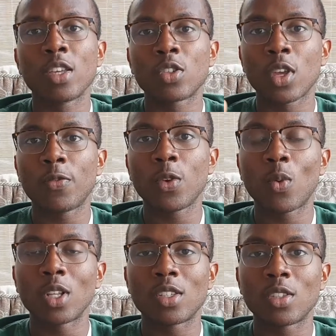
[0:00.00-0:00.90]
So if you
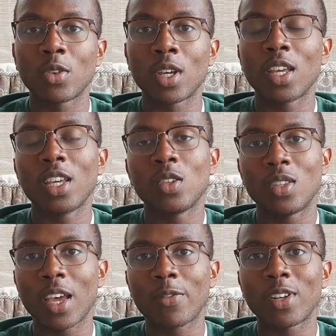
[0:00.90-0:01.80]
want to do it, you
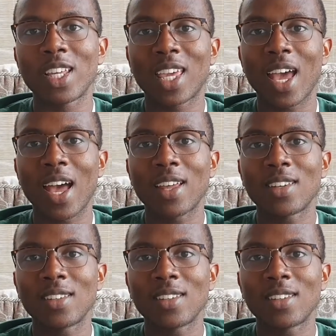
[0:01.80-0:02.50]
definitely can.